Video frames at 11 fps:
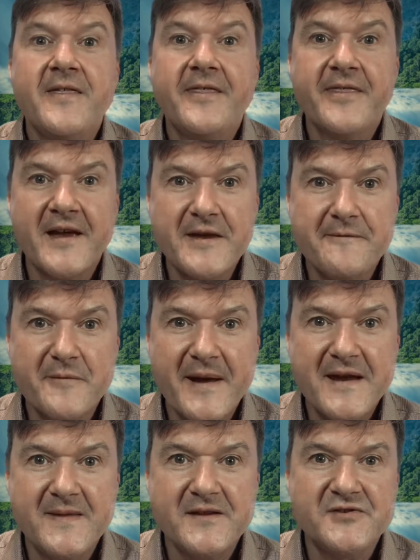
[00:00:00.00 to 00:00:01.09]
Thank you for
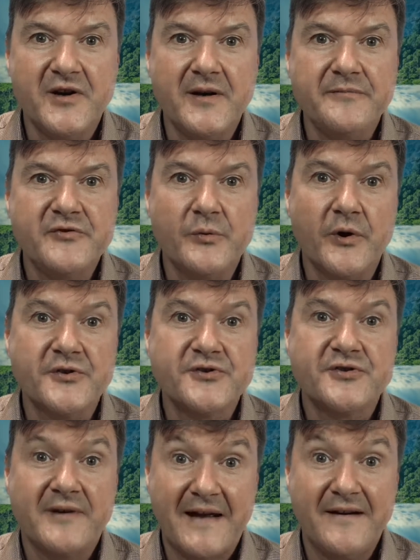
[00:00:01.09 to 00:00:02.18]
making the time to
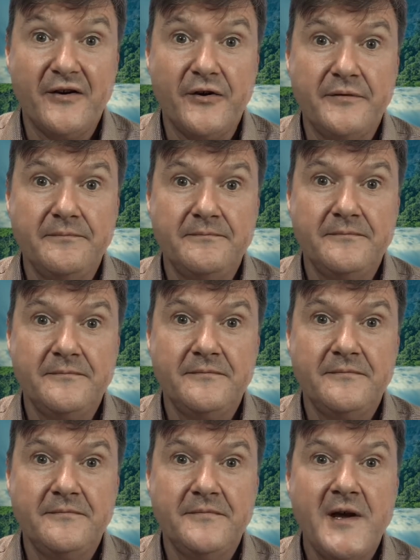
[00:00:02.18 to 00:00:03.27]
watch and learn.
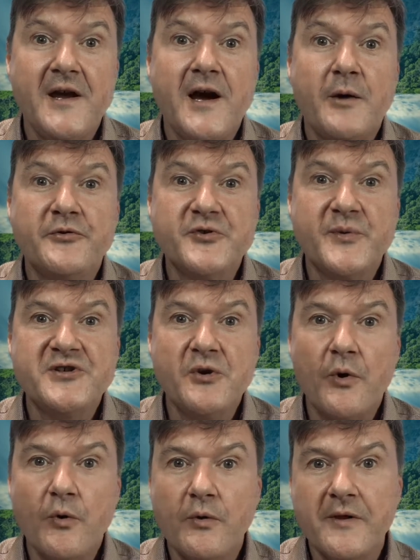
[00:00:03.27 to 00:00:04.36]
I want to wish
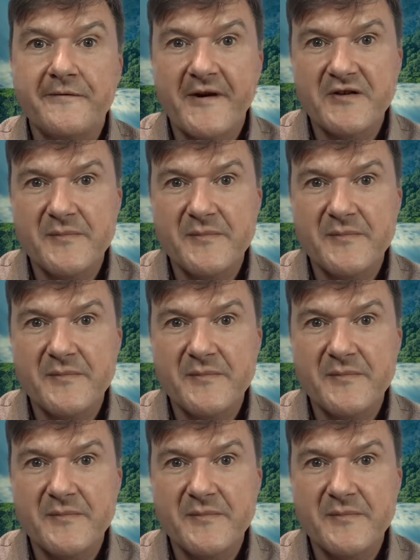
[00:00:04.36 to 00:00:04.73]
you all the very